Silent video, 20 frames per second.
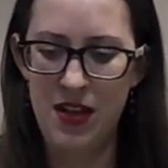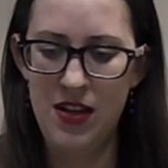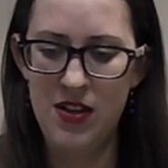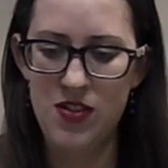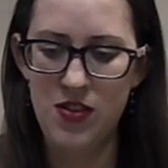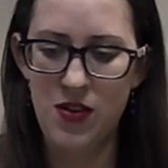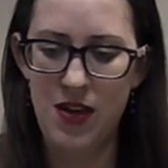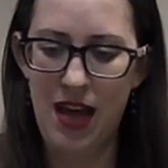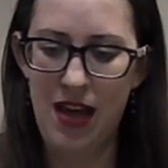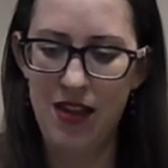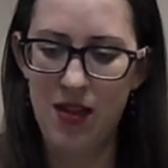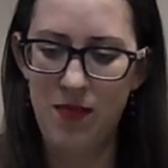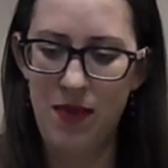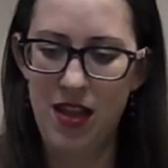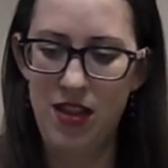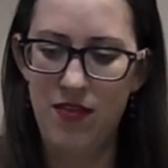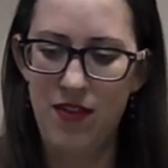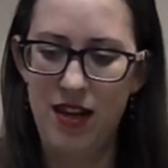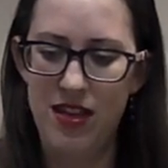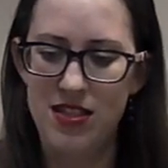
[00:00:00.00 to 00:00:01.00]
So now that
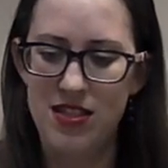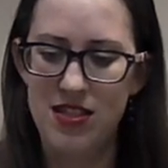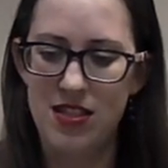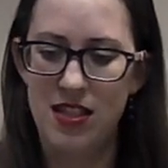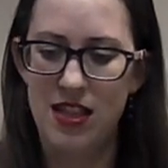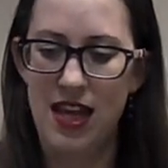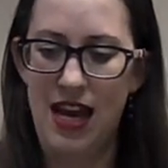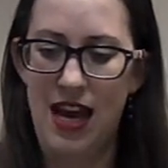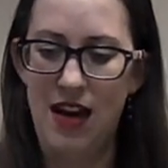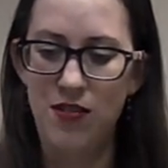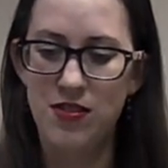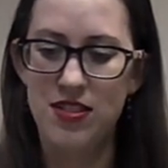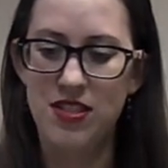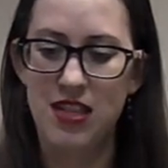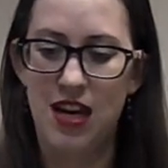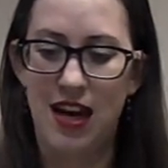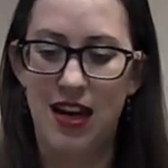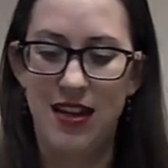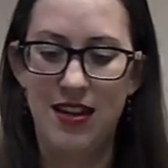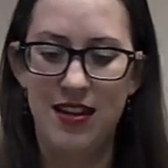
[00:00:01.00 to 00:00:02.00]
my thread is to the
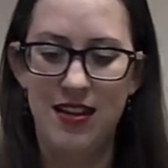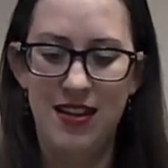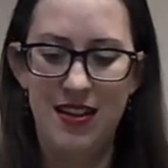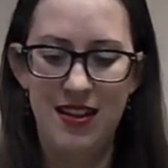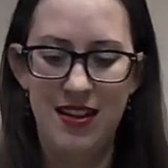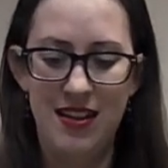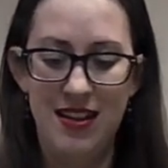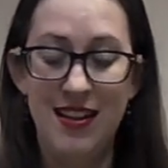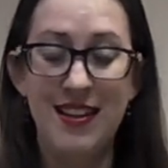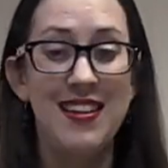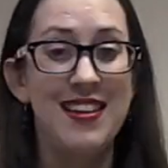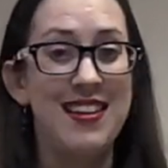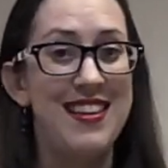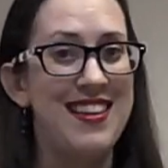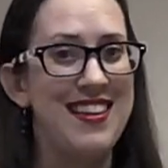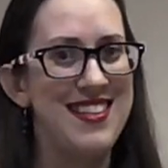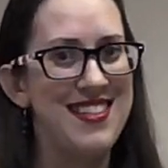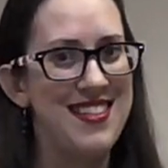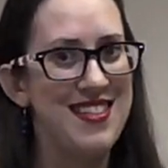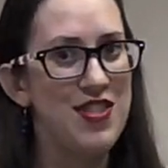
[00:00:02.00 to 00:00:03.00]
outside,
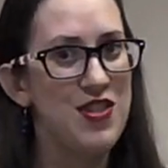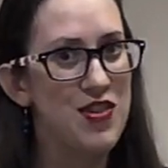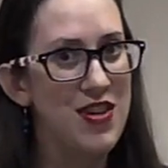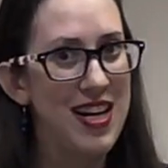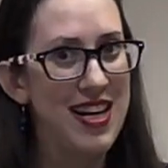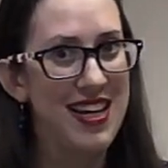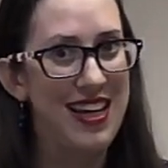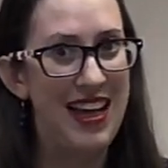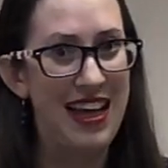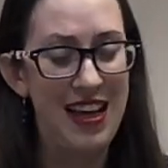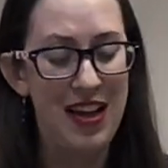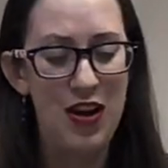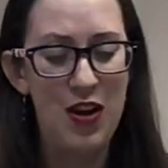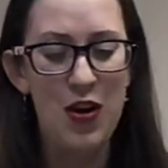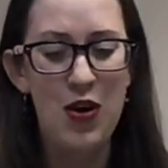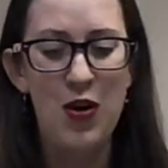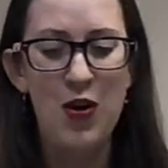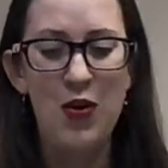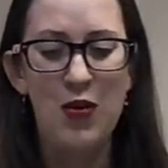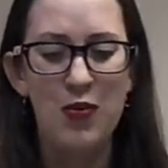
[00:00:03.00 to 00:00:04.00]
this is tricky.
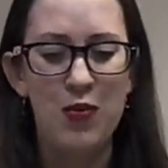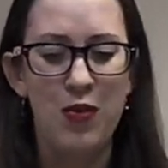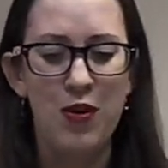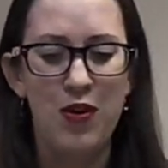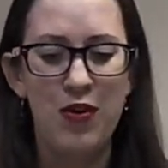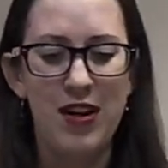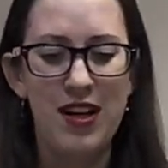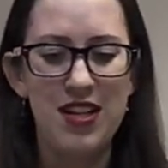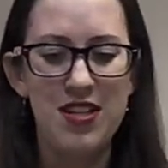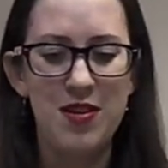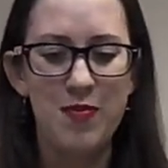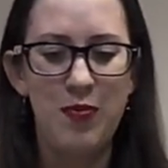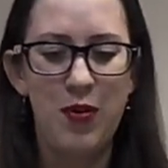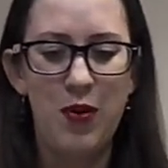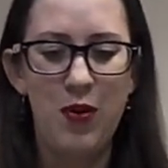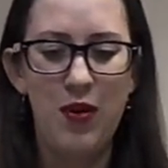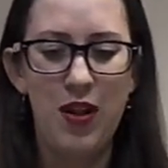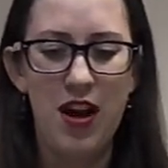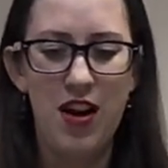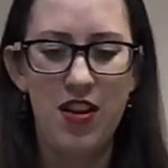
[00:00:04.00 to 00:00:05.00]
We're going to
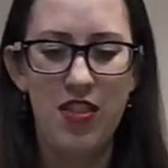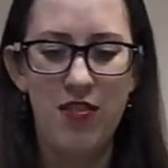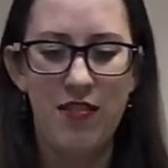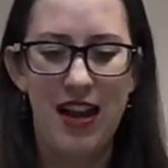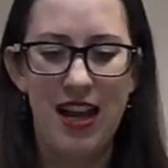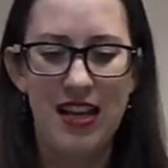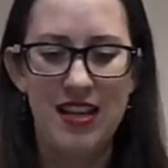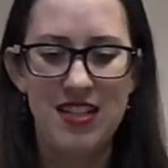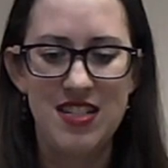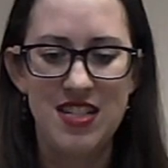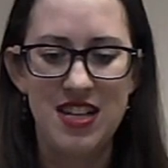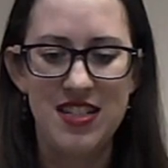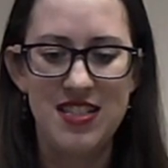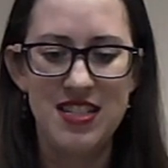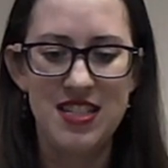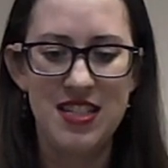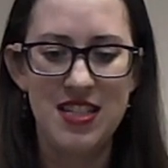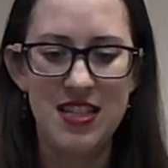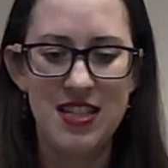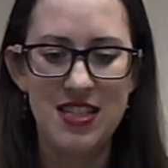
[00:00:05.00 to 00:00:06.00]
pull our thread just
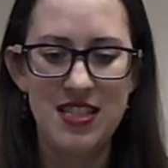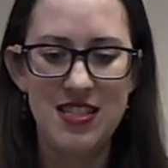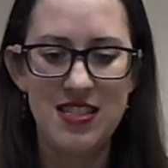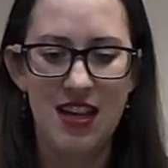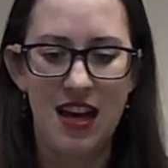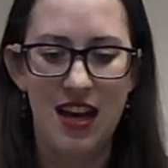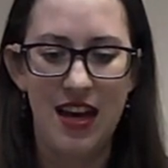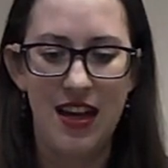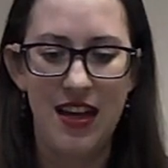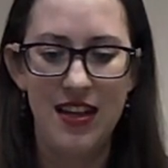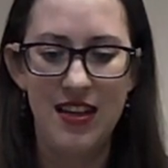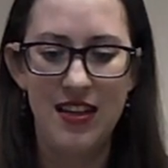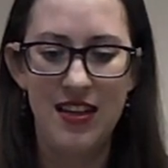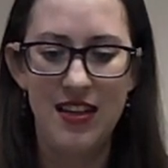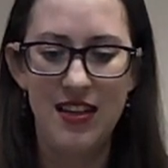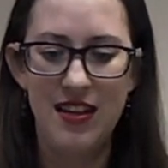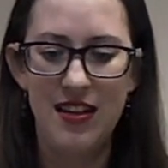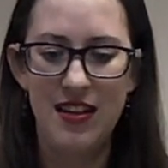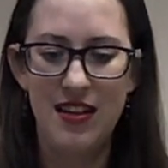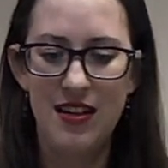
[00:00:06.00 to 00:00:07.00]
to the side.
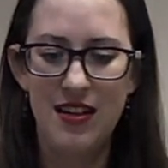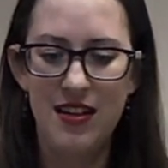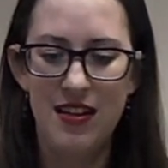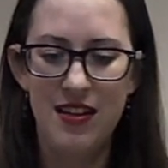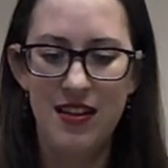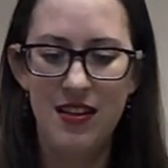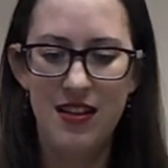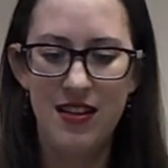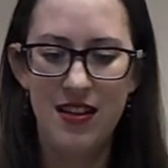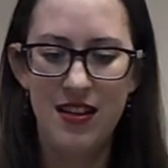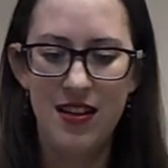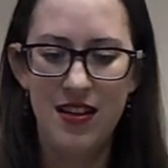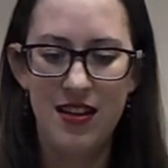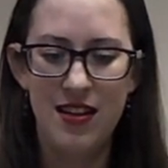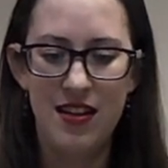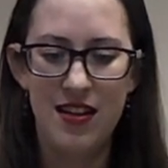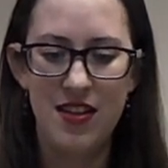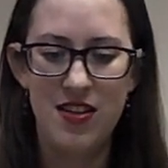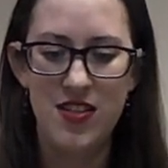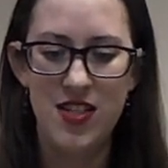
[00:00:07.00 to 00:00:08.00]

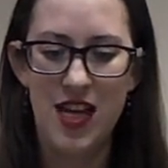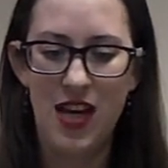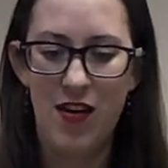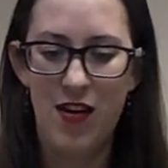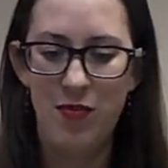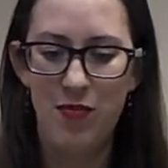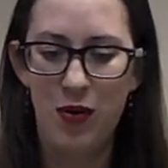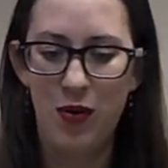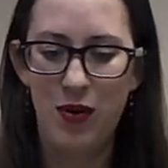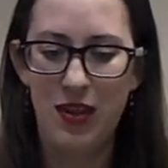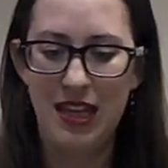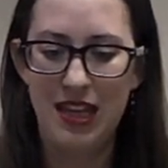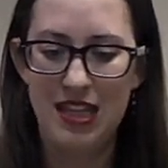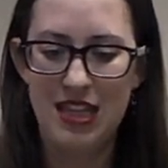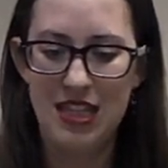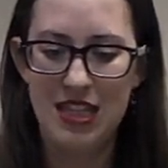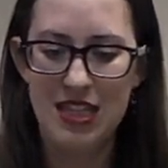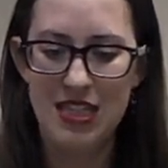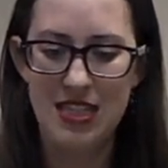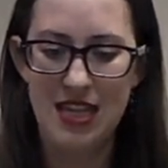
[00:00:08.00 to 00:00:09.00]
Can you see how I'm pulling it
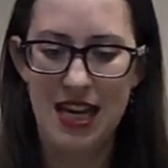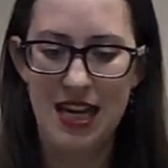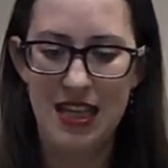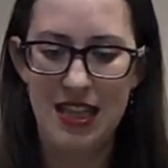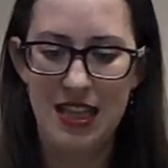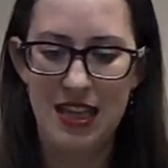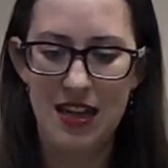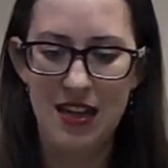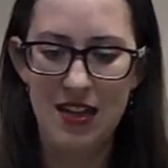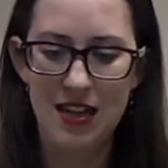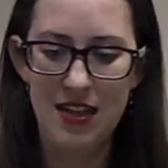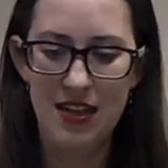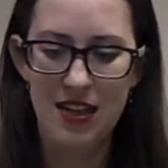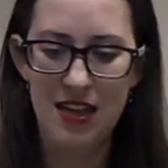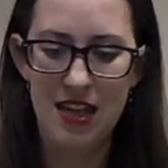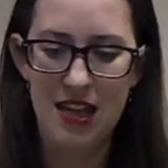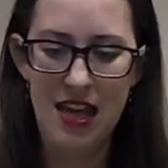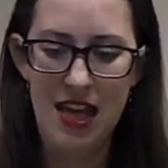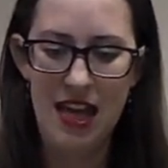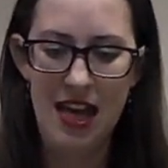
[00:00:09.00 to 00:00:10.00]
to the side there?
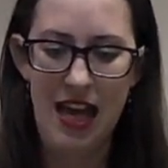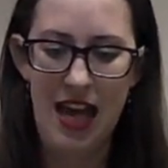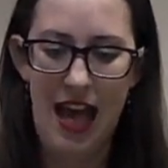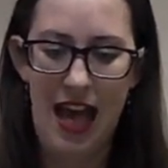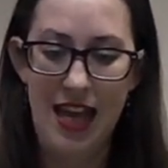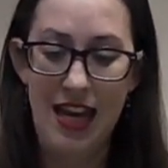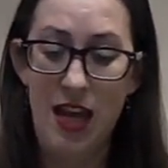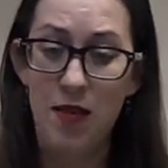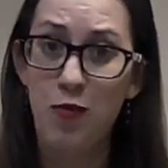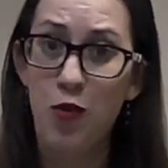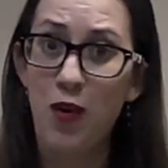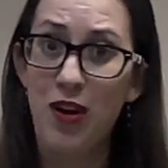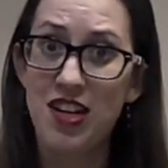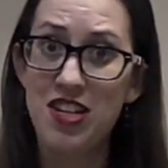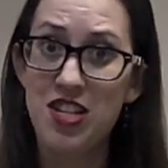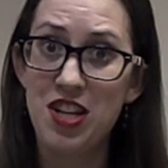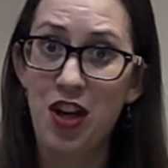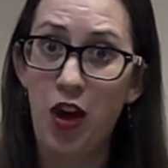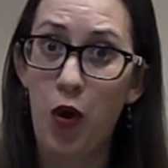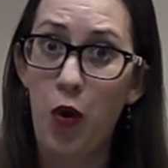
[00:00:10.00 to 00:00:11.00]
And I'm going
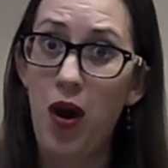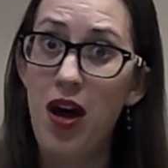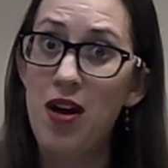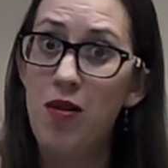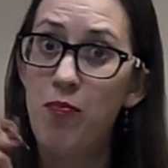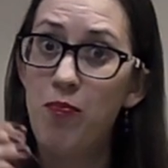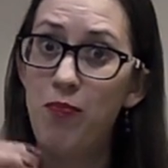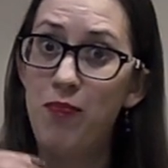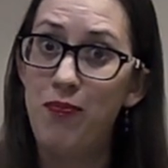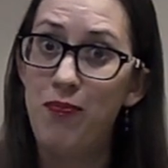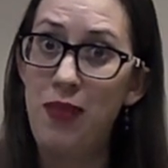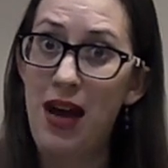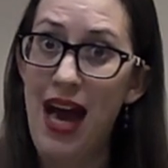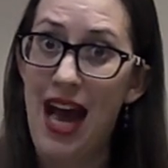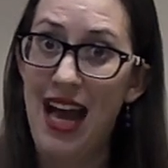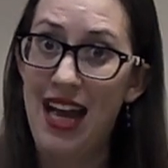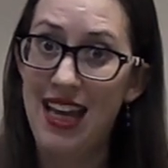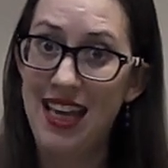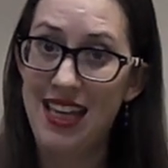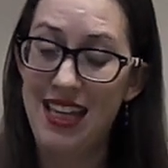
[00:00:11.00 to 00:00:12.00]
to go
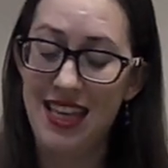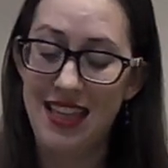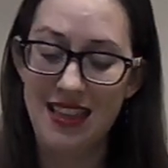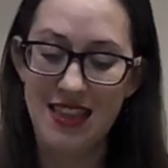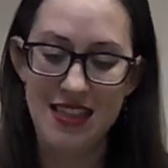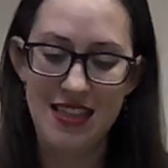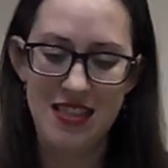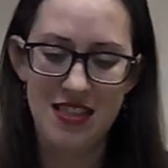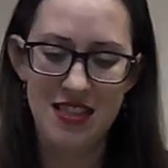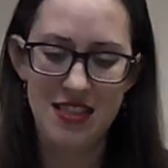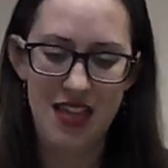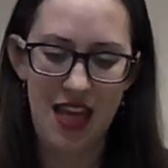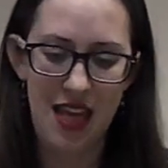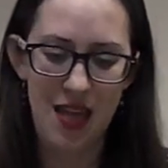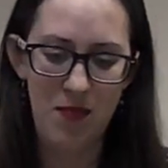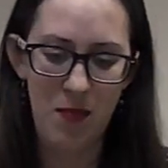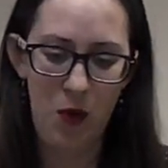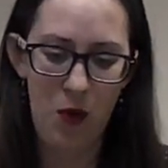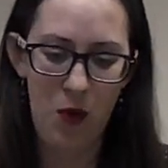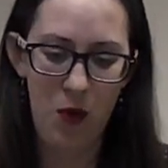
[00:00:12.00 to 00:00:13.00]
back in the
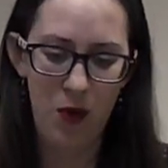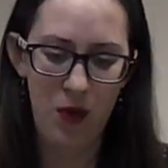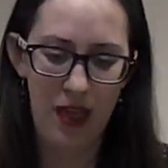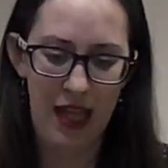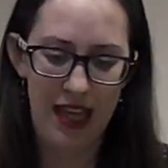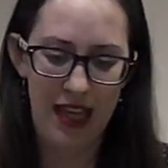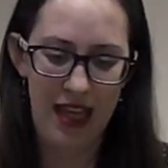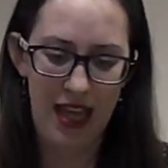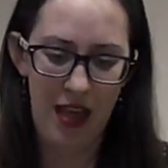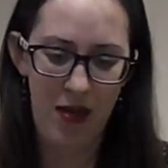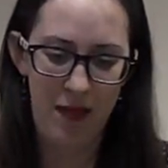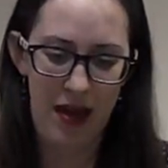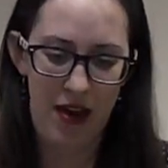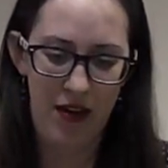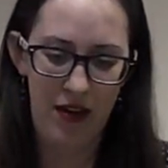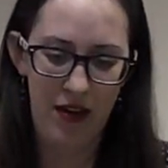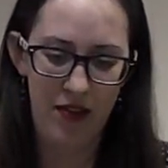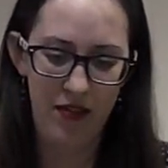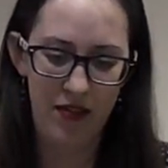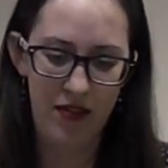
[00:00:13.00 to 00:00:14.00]
same hole I came out
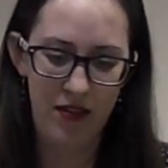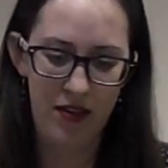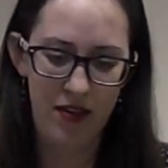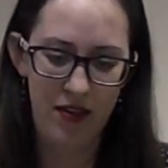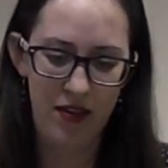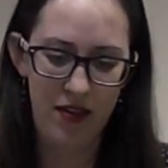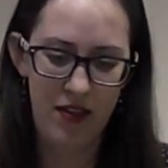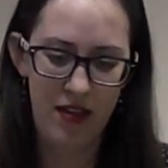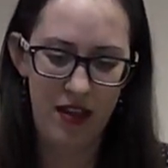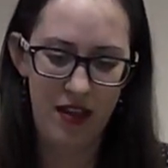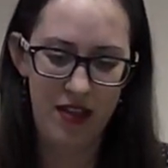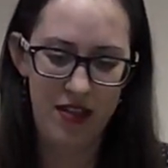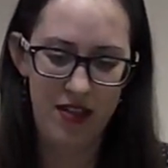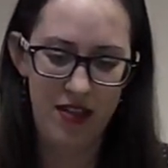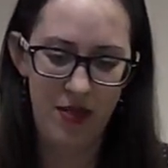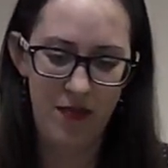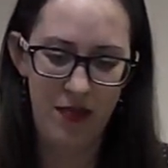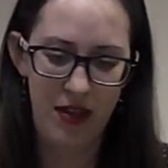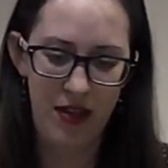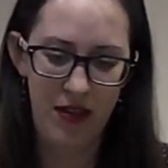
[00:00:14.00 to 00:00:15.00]
of into
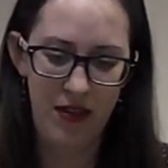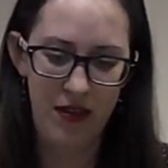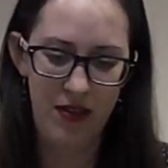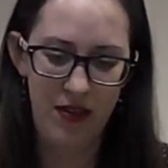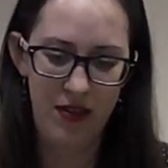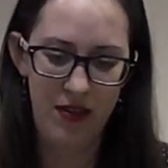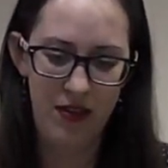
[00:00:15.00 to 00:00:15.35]
the middle.